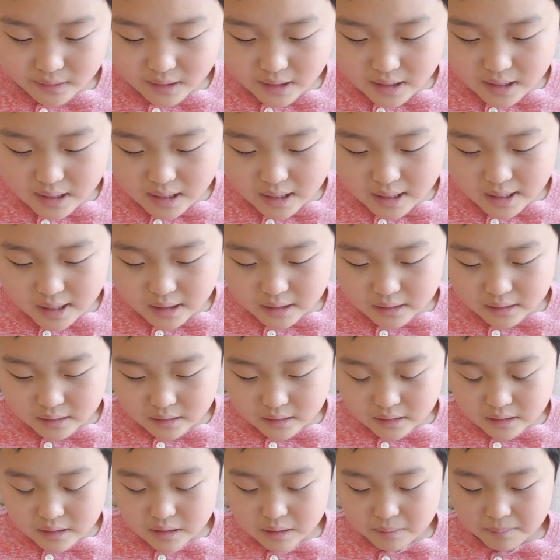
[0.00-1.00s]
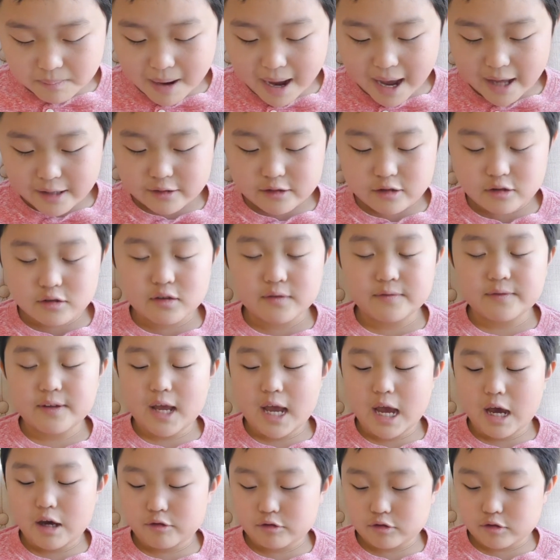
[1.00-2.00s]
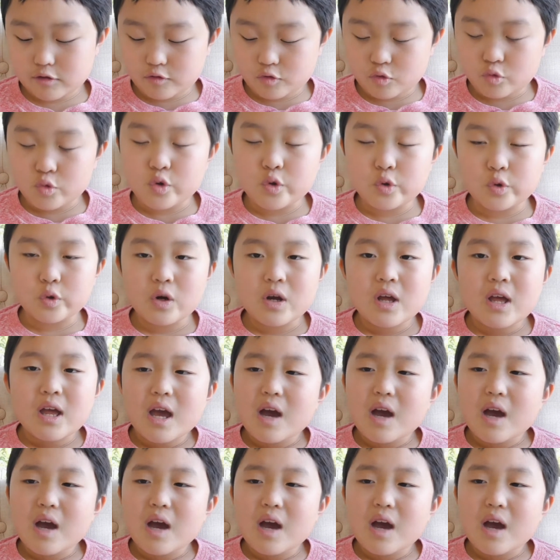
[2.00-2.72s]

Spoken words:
And the masters of the House of Wu.